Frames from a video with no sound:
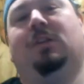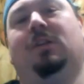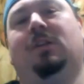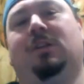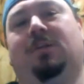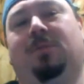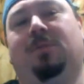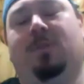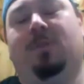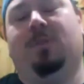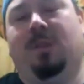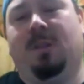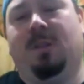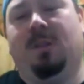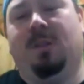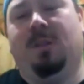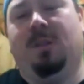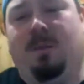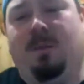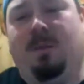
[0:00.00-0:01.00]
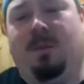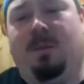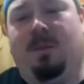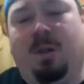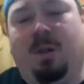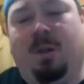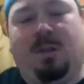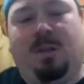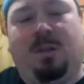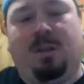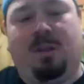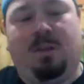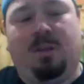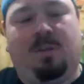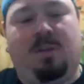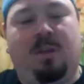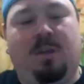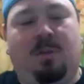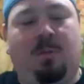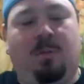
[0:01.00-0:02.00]
to do things a little differently than Buck and
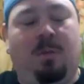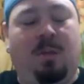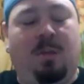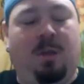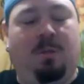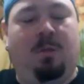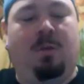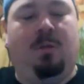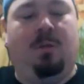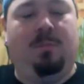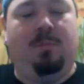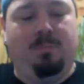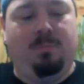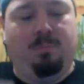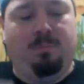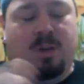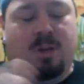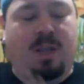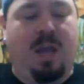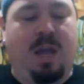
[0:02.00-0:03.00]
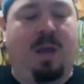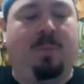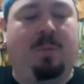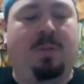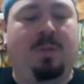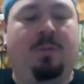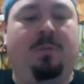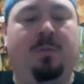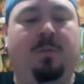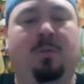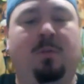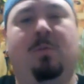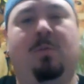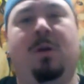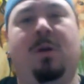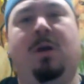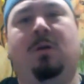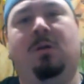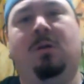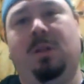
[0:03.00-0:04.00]
Dudley just did, where they were recapping the
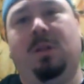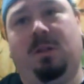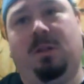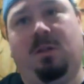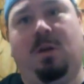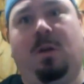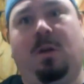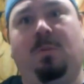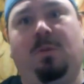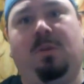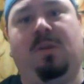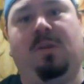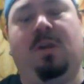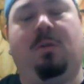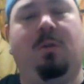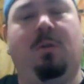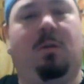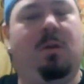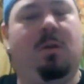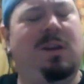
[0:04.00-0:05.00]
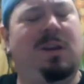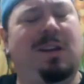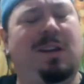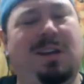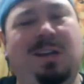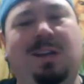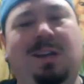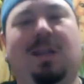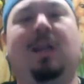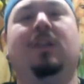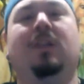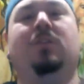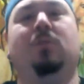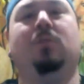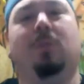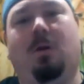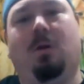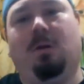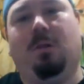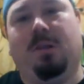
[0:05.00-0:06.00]
first round and then talking about the second round. I'm going to kind of
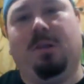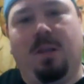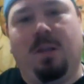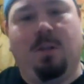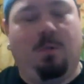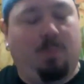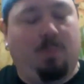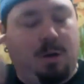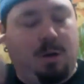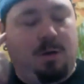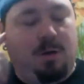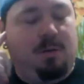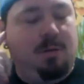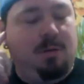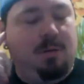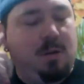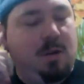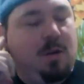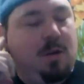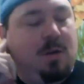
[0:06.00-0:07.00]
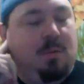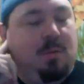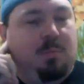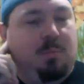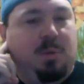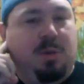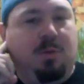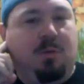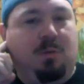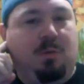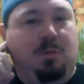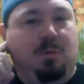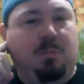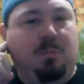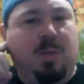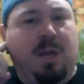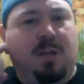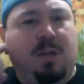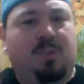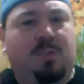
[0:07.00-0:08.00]
do it all together in one big
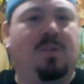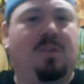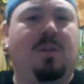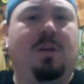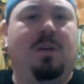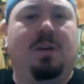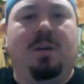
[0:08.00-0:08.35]
old mess.